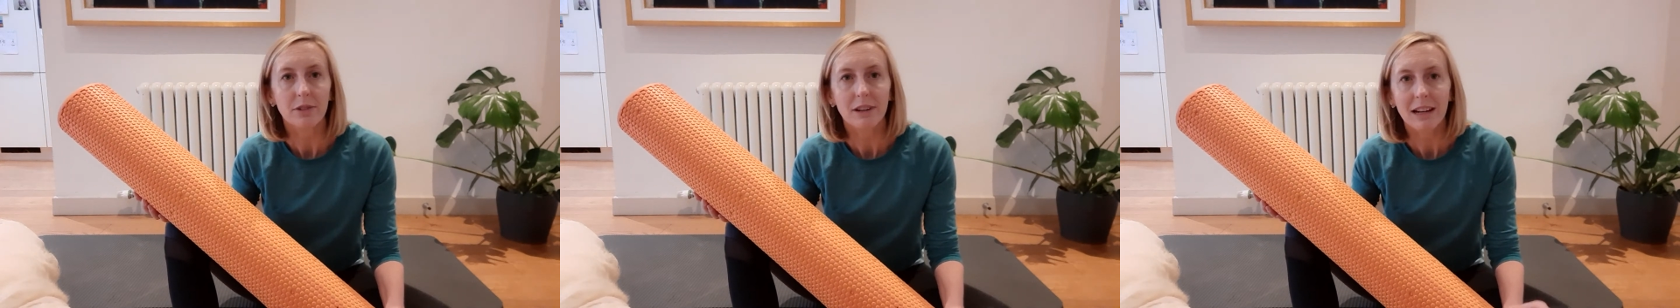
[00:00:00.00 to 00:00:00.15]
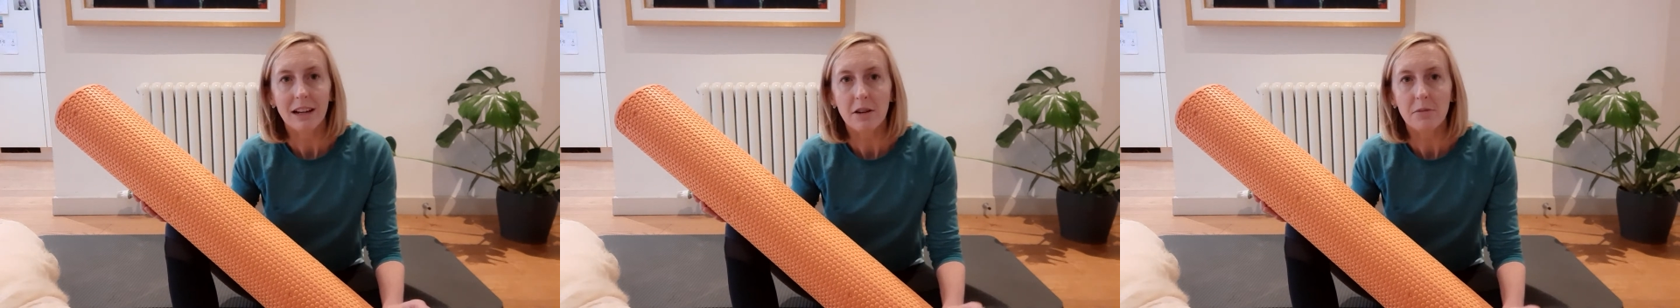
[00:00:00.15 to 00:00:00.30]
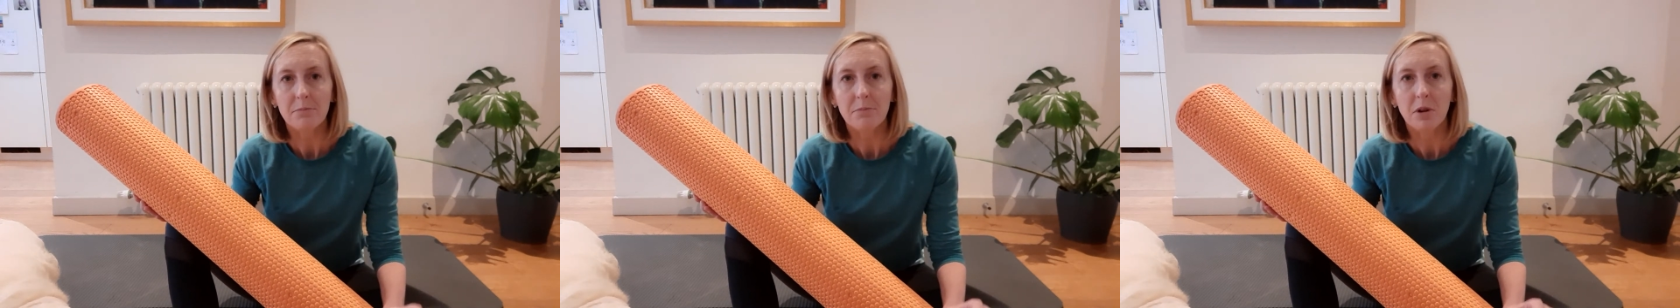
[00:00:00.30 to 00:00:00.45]

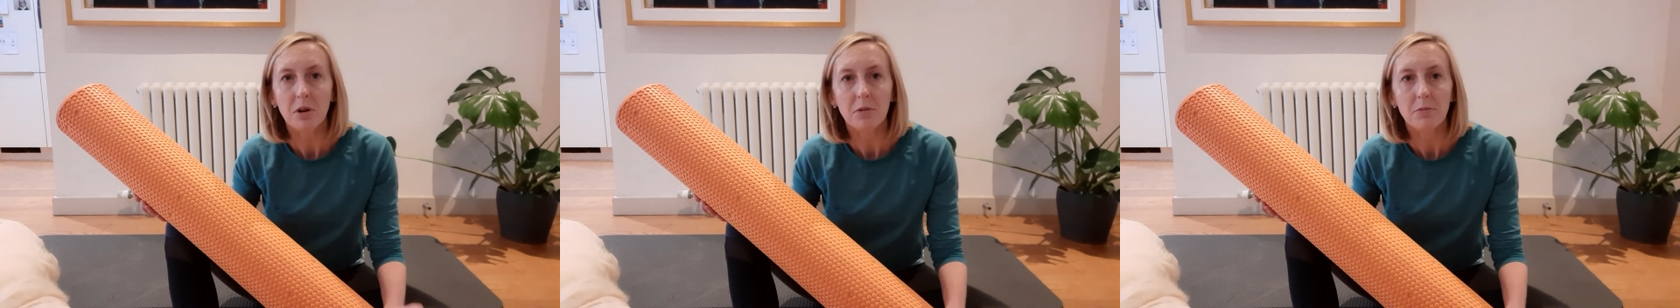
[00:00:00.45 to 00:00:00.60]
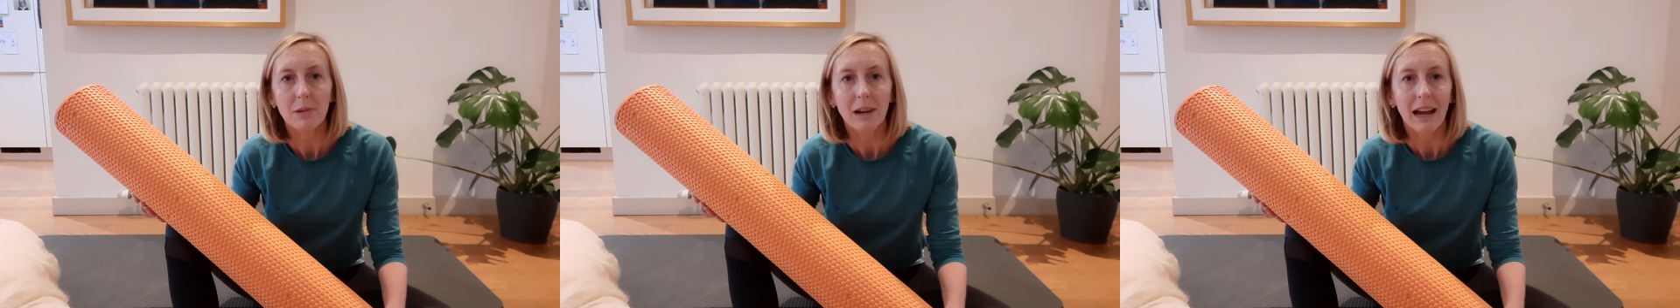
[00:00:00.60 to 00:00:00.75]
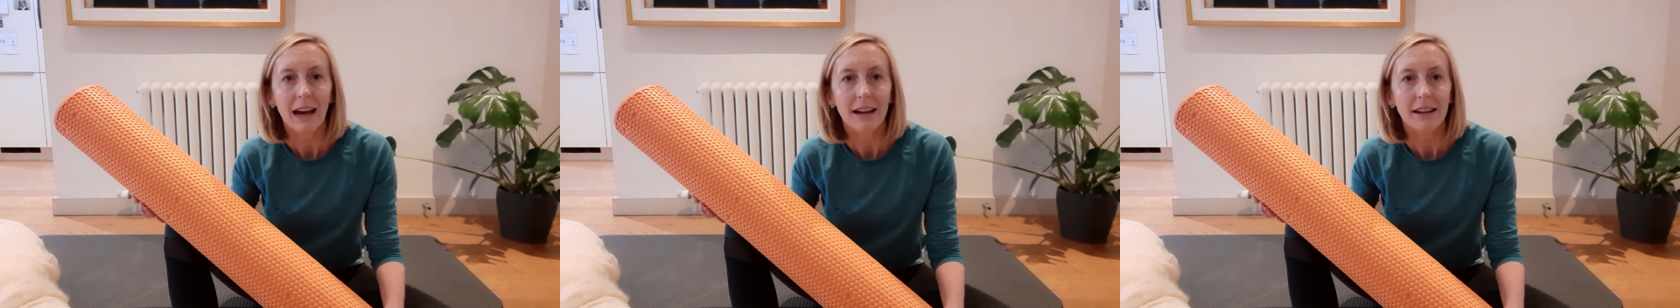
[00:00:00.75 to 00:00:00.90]
really on
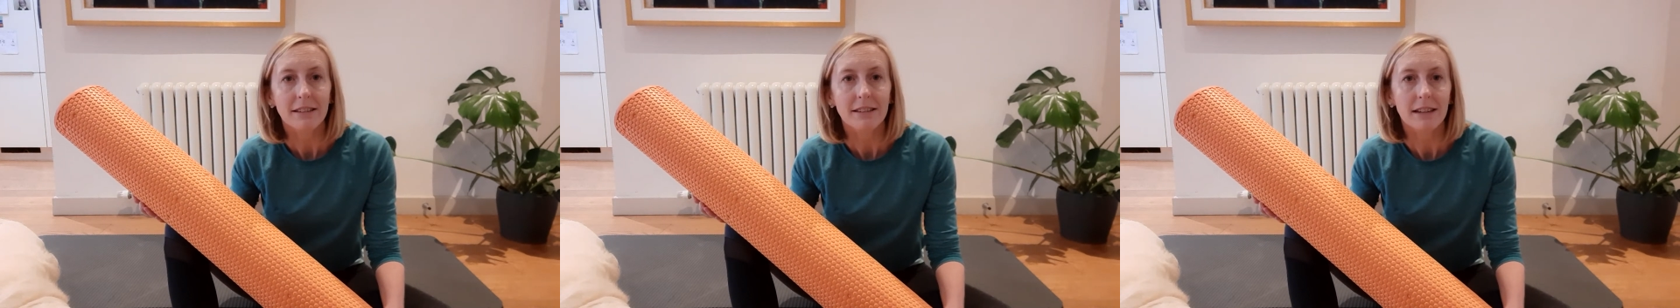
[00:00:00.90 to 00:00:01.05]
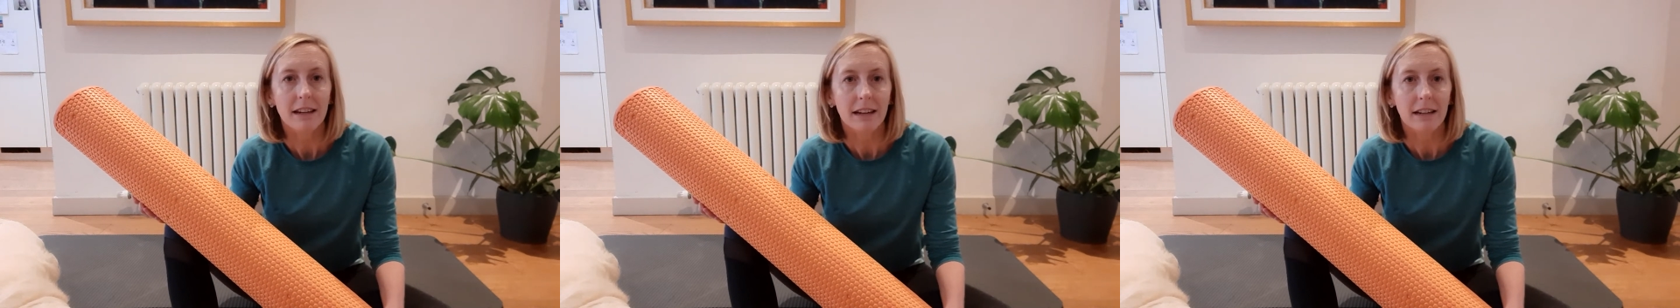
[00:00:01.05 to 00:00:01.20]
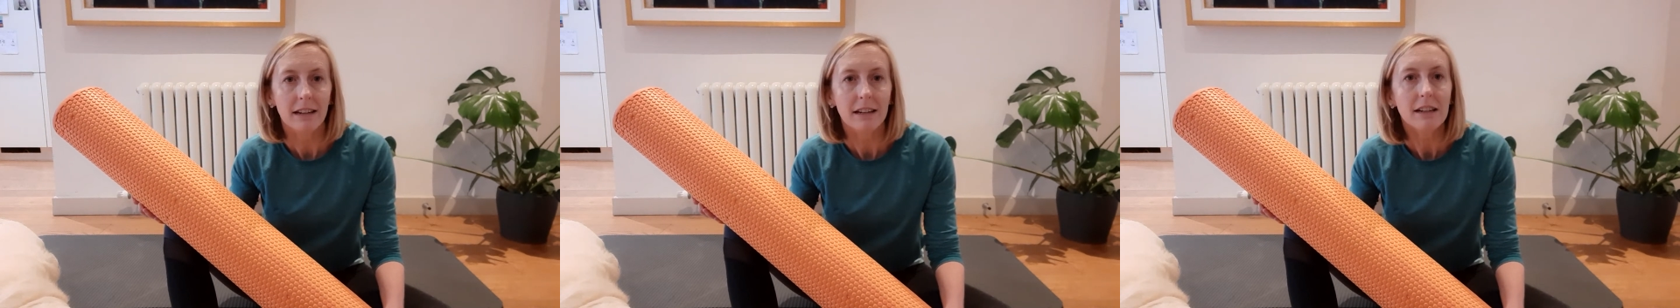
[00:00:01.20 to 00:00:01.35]

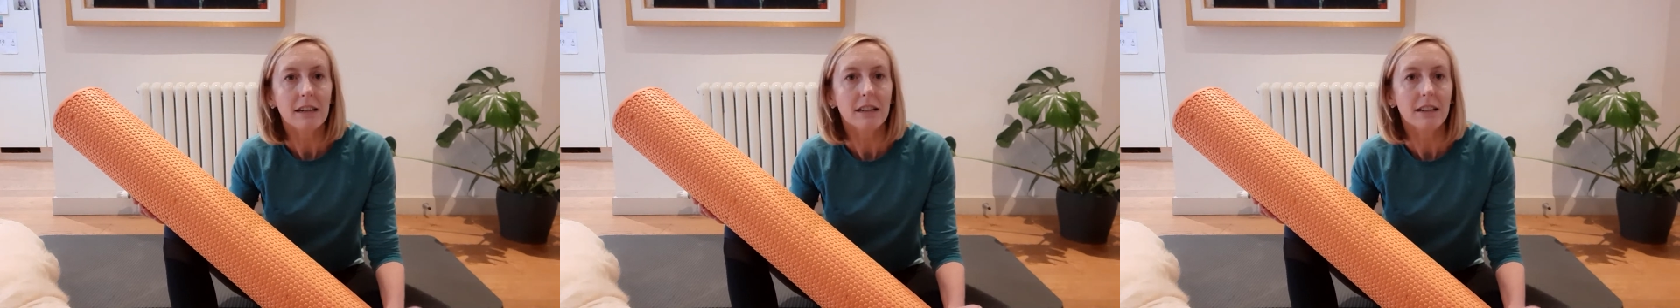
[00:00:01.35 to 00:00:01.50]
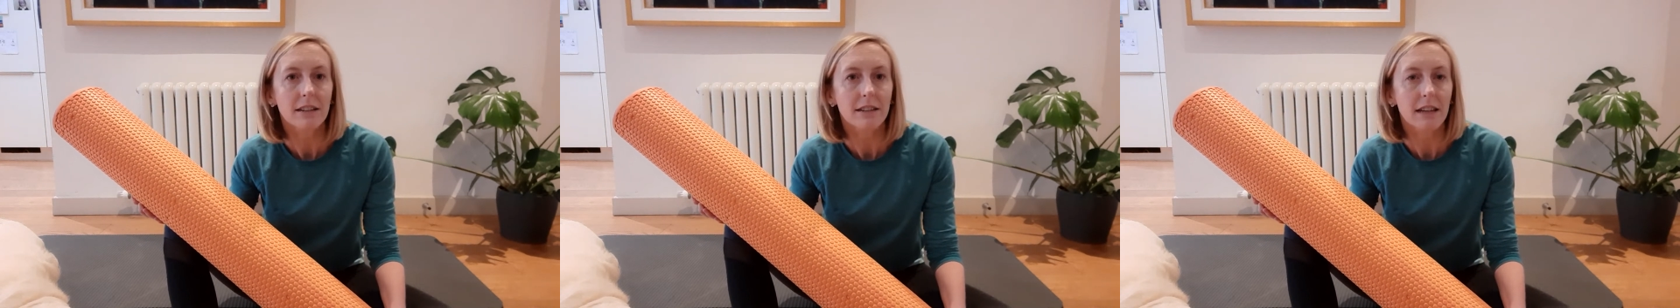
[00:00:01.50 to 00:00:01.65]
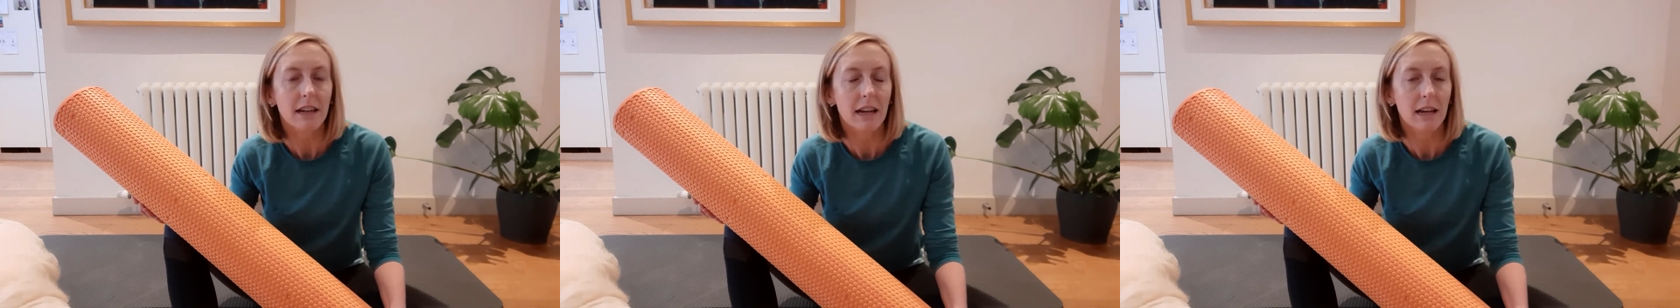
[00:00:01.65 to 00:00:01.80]
mobilizing
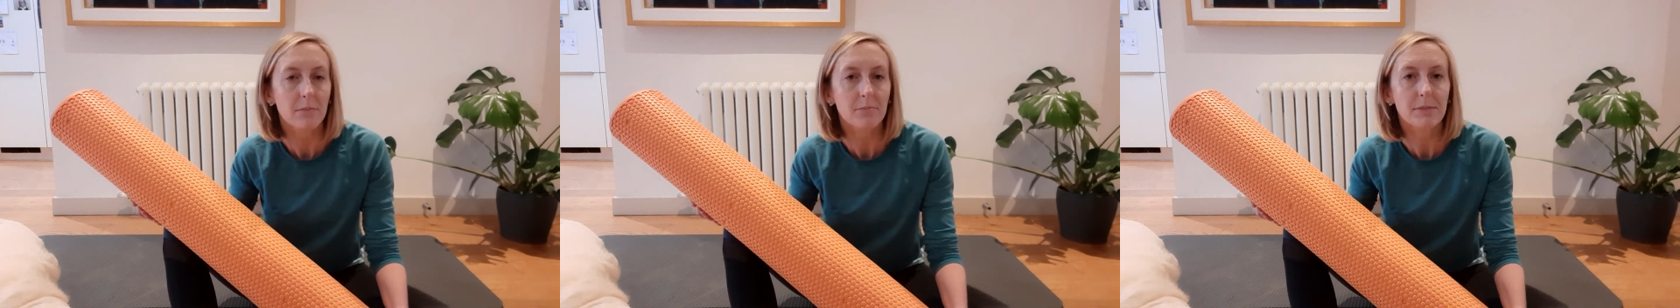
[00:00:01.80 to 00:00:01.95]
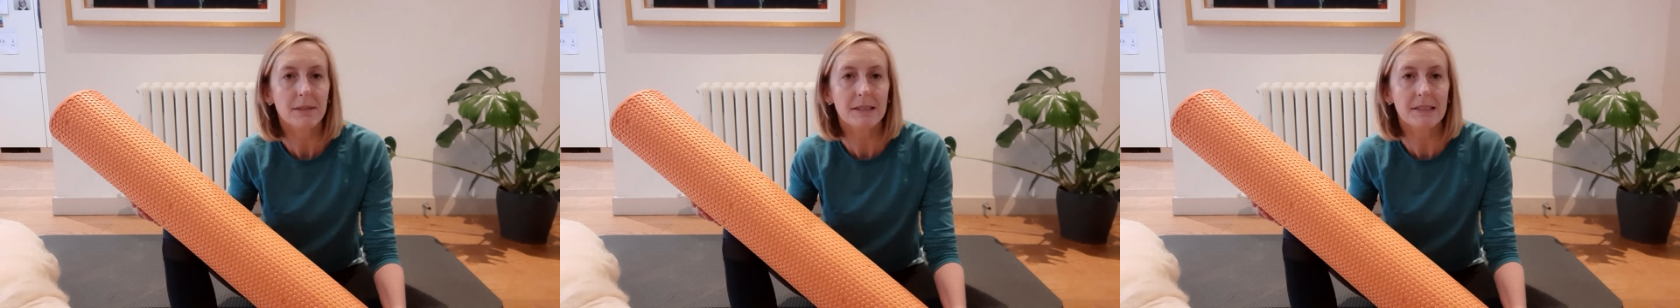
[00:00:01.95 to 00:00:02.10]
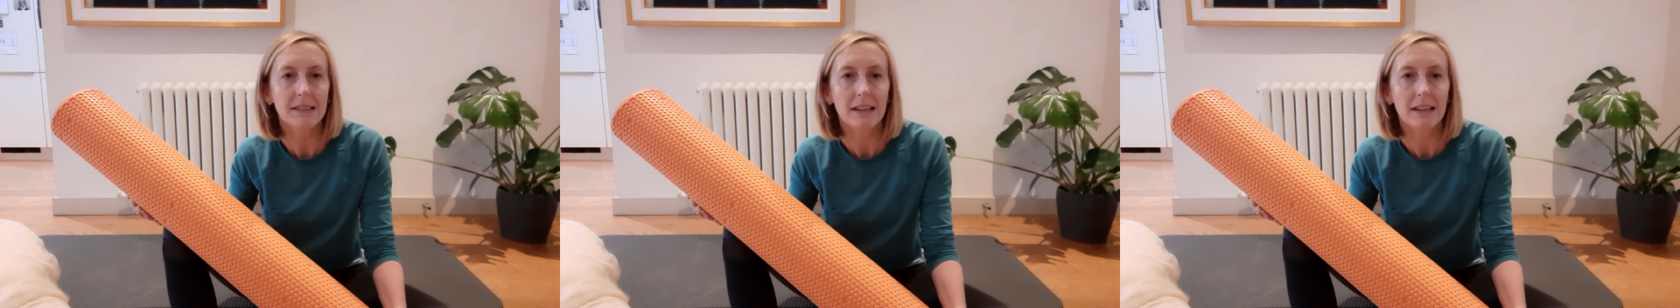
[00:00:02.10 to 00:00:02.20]
the hips